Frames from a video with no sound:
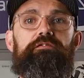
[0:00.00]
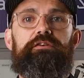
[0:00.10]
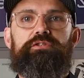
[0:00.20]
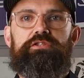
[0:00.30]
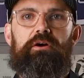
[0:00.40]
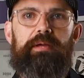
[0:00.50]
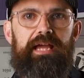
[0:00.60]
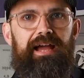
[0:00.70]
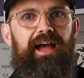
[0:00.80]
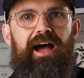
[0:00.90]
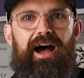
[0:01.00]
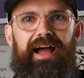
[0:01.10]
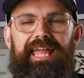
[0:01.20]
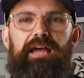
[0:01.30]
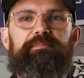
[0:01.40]
Future Tom here.
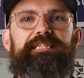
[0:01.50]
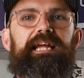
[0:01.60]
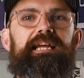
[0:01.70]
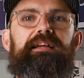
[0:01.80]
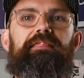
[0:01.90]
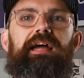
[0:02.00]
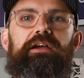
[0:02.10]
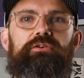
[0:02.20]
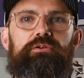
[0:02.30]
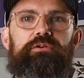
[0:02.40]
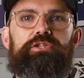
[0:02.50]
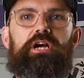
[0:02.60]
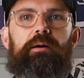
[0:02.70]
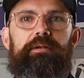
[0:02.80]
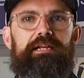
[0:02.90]
I kept saying that your
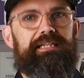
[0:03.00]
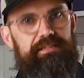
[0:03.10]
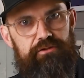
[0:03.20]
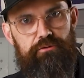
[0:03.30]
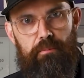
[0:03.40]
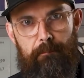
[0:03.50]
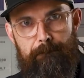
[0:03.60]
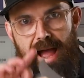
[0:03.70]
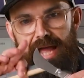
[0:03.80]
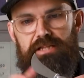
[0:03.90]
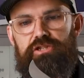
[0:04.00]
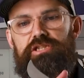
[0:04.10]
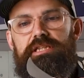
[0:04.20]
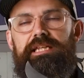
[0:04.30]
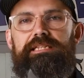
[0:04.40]
sharpener needs to
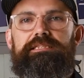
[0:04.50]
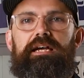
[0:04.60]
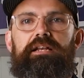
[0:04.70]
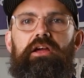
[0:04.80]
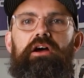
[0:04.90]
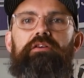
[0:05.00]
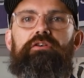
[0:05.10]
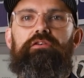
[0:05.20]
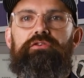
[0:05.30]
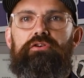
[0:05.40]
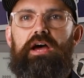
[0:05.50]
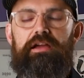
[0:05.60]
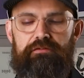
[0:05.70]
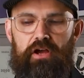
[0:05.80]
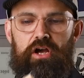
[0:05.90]
match the inside curve of your
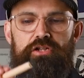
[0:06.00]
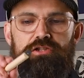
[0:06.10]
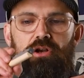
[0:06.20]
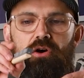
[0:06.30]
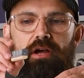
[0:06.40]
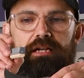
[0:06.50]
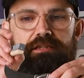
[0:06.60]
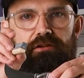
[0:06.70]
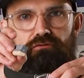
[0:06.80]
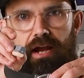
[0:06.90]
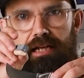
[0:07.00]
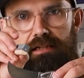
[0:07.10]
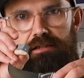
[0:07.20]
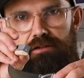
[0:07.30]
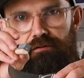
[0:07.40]
knife. So long as the
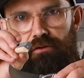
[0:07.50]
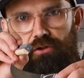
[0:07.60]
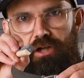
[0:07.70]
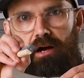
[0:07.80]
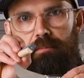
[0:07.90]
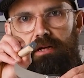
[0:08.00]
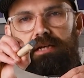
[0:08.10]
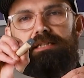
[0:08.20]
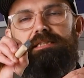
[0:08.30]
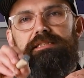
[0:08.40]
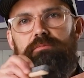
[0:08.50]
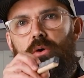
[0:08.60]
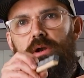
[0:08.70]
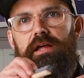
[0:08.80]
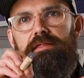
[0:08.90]
radius of your sharpener is
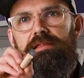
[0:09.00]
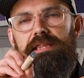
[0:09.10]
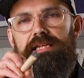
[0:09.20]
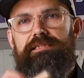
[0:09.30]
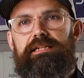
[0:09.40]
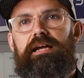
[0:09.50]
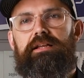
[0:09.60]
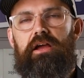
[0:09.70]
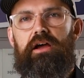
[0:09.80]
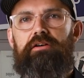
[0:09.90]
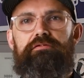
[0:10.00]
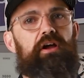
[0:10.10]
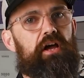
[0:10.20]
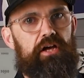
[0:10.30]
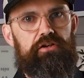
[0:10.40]
smaller than the inside curve,
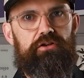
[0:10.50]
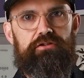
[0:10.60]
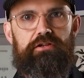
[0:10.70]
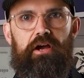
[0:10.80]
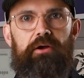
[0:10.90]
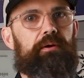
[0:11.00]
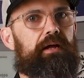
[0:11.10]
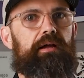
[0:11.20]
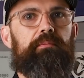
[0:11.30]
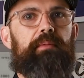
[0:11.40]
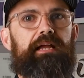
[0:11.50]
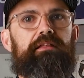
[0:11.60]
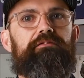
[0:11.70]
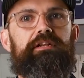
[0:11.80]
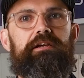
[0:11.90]
you're good to go. Back
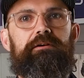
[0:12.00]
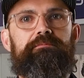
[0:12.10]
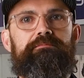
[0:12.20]
to the video.